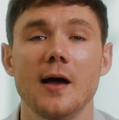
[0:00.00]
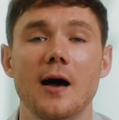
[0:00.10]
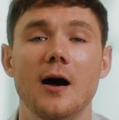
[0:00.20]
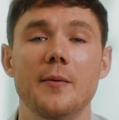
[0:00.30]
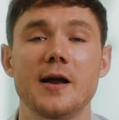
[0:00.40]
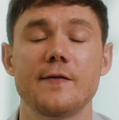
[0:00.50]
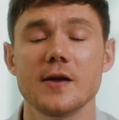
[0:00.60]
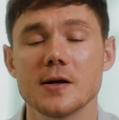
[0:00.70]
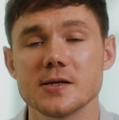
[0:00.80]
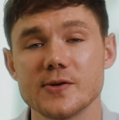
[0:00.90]
And if the
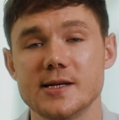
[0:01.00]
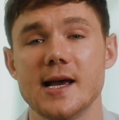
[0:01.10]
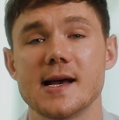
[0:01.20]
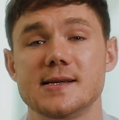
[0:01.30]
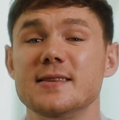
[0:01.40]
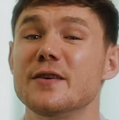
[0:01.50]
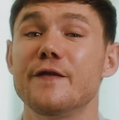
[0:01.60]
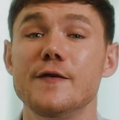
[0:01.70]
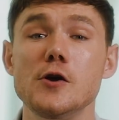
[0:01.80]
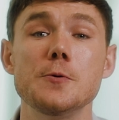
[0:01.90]
answer is yes, there's a
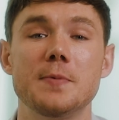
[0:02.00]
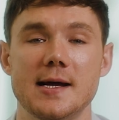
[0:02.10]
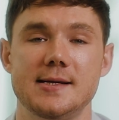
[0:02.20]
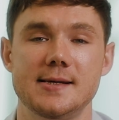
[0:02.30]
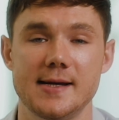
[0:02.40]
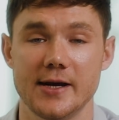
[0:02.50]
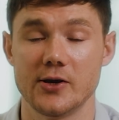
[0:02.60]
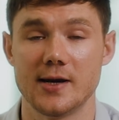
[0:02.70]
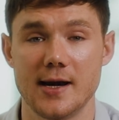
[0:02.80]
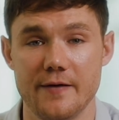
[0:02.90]
few places it
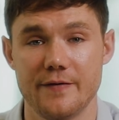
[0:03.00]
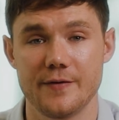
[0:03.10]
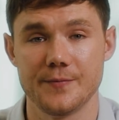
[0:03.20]
could live.